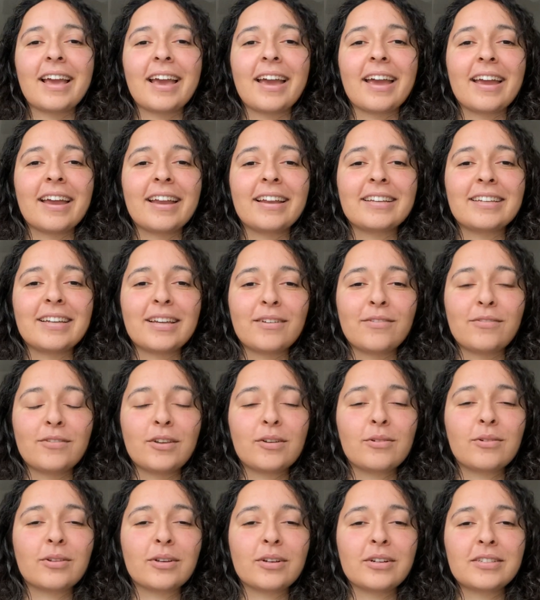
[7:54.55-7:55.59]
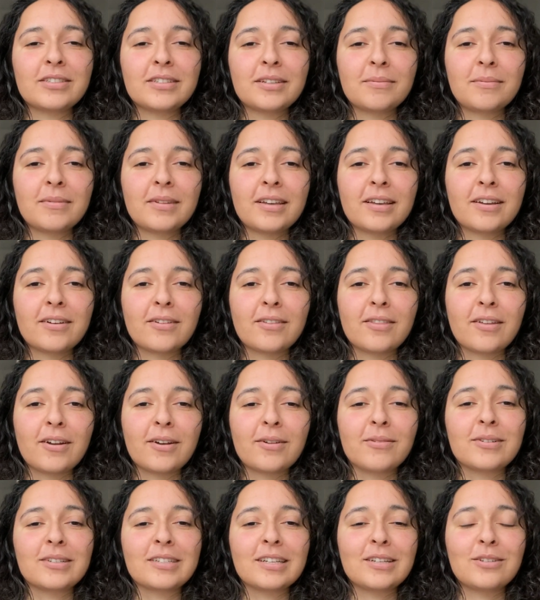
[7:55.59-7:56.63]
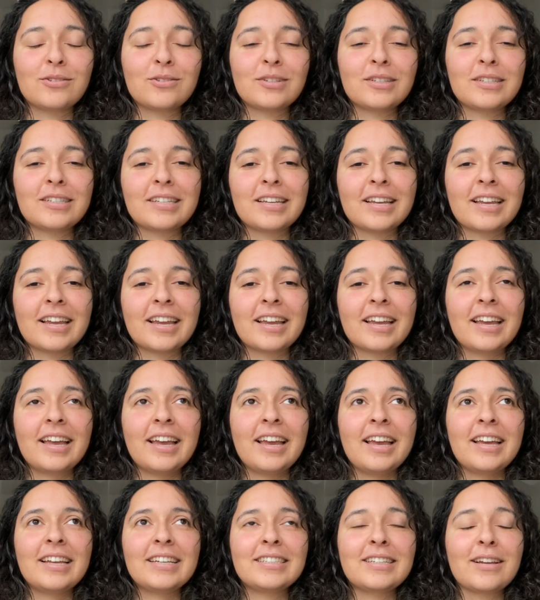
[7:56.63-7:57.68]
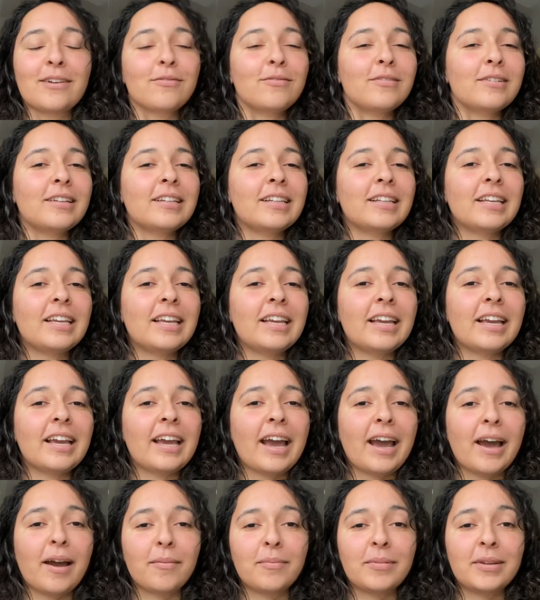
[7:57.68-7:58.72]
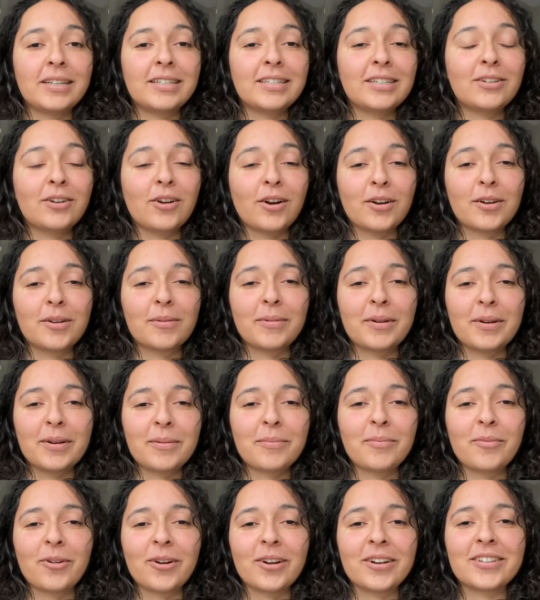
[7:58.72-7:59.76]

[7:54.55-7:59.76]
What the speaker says: And if you learned something or thought it was interesting, definitely happy to talk about it more.